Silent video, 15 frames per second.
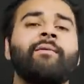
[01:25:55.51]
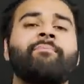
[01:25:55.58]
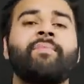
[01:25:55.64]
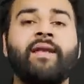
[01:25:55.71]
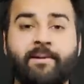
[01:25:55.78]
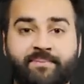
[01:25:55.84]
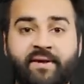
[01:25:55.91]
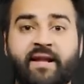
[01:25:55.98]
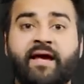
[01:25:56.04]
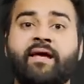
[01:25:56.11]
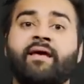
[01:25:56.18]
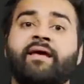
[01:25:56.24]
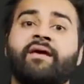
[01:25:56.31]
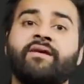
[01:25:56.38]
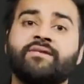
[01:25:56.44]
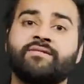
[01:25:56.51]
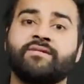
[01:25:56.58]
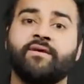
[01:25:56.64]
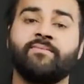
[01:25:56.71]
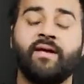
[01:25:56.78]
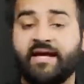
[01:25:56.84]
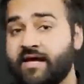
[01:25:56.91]
manipulate is
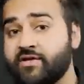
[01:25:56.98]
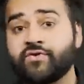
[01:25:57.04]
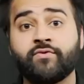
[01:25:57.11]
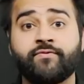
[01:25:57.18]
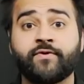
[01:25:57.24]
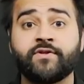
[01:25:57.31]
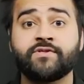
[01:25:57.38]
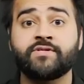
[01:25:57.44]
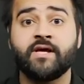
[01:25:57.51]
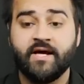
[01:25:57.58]
um, engage on all fronts.